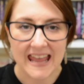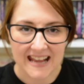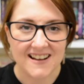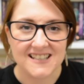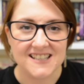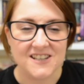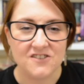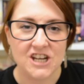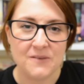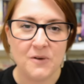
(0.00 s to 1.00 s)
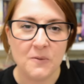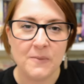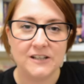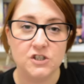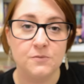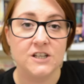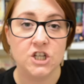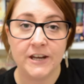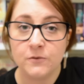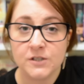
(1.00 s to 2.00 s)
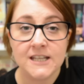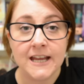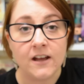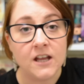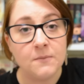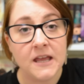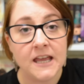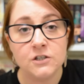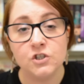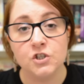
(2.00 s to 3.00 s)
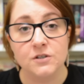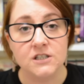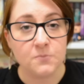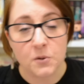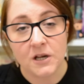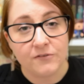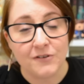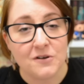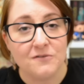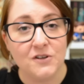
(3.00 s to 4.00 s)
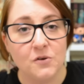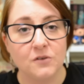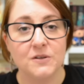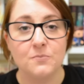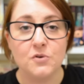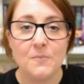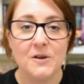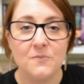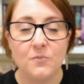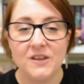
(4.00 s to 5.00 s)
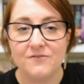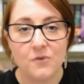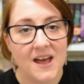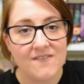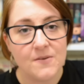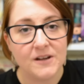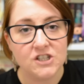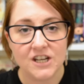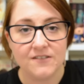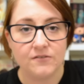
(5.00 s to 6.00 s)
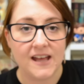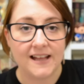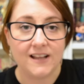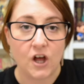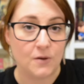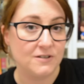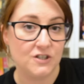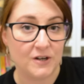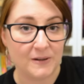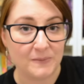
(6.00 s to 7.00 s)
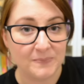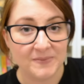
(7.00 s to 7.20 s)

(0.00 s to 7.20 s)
Hey guys, it's Sarah Jane, welcome back to my channel. Today I am here to do a spoiler-free review of The Problem with Forever by Jennifer L. Armentrout.